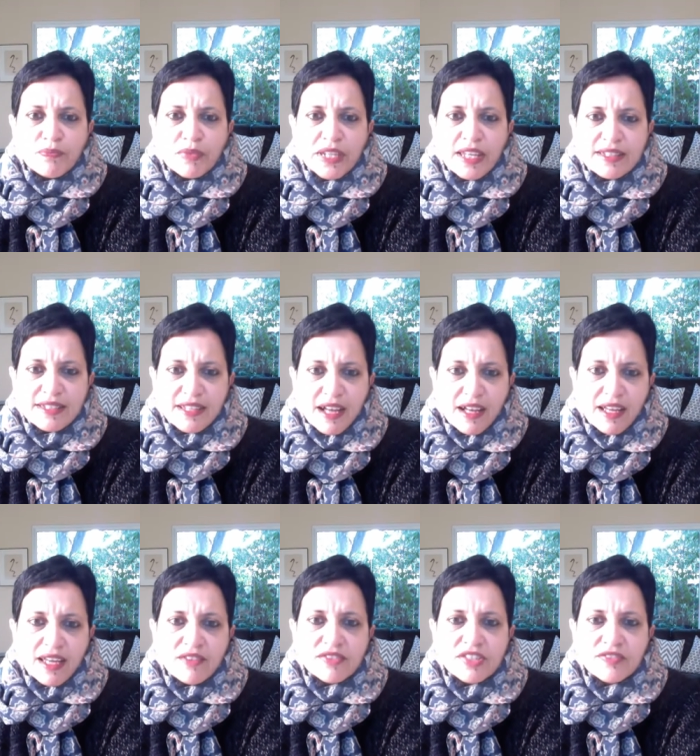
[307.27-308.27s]
But as
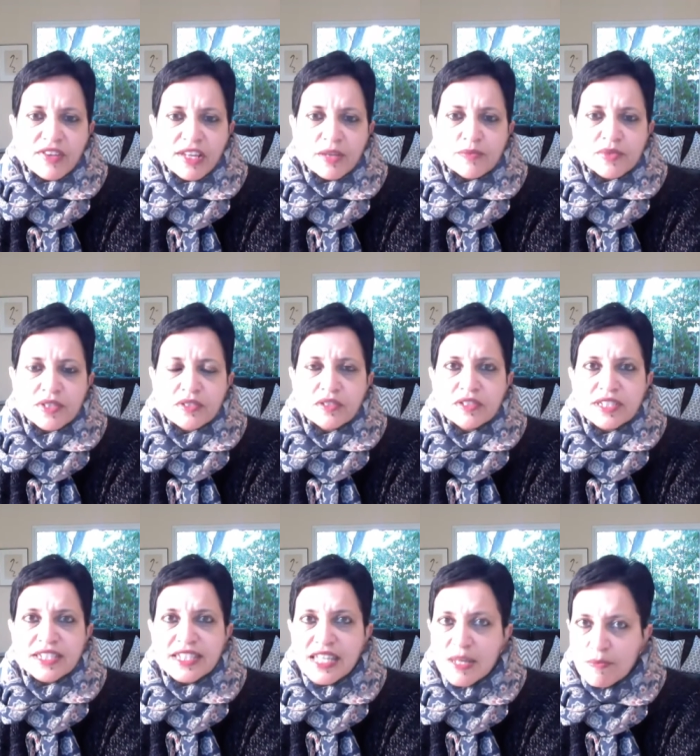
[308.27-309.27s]
I have developed
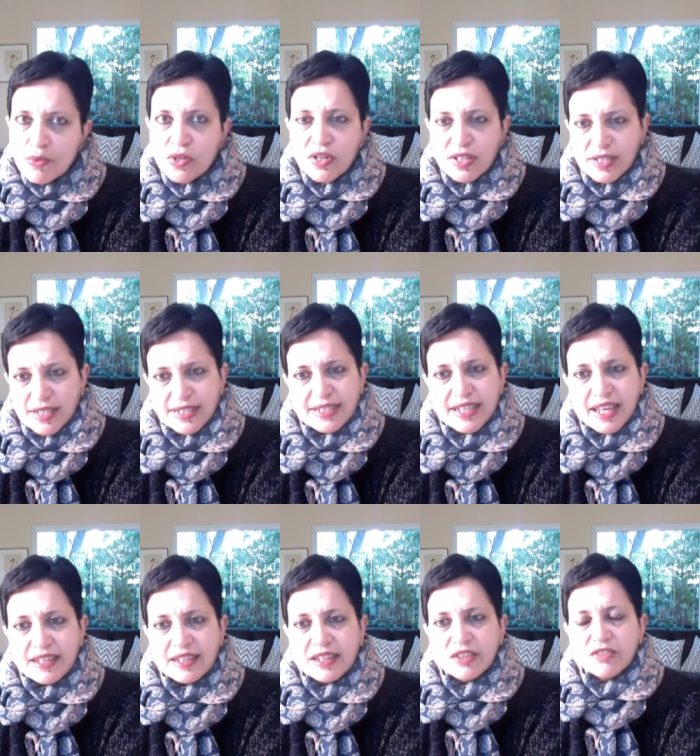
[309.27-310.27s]
a deeper
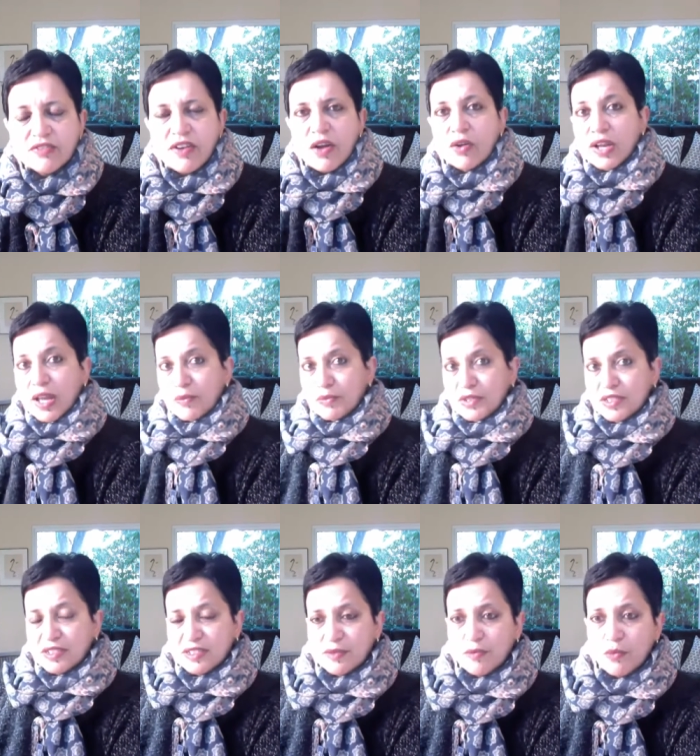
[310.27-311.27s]
understanding of how
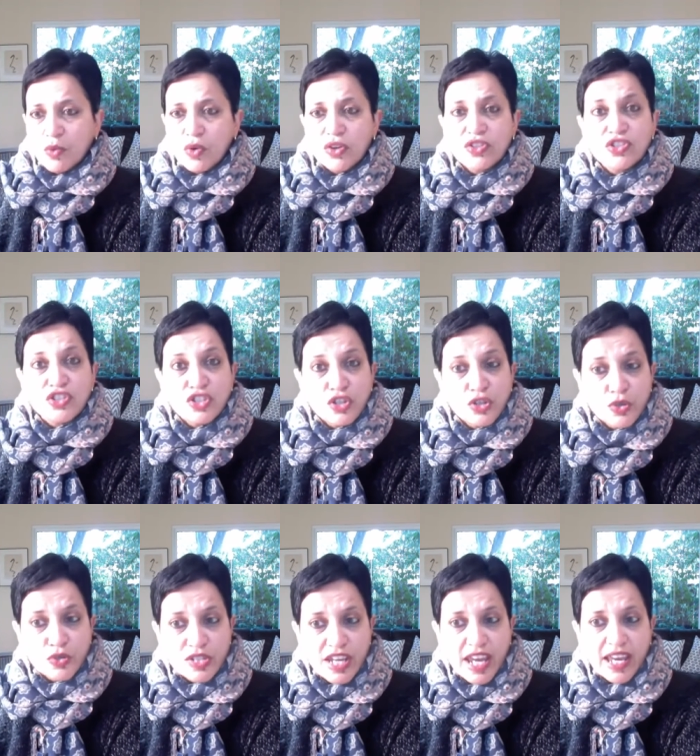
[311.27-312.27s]
capitalism works
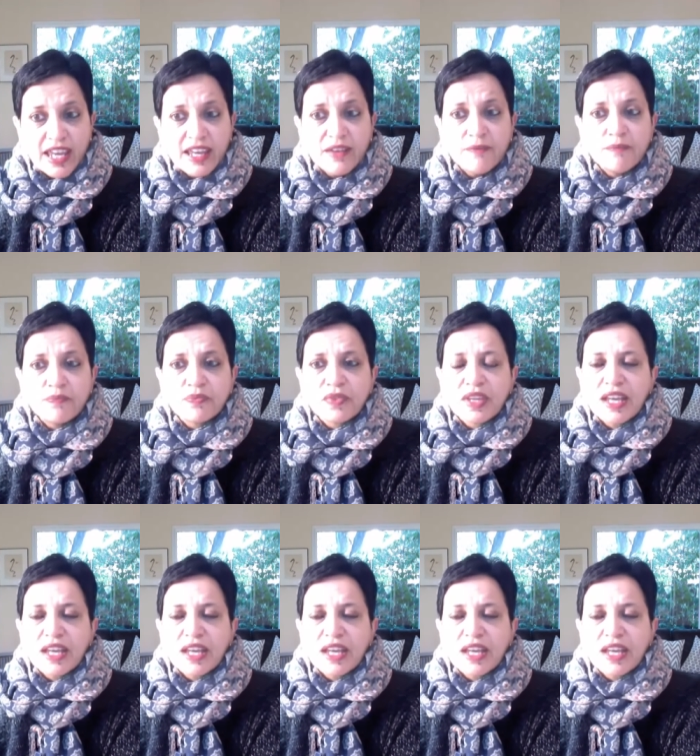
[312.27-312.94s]
today,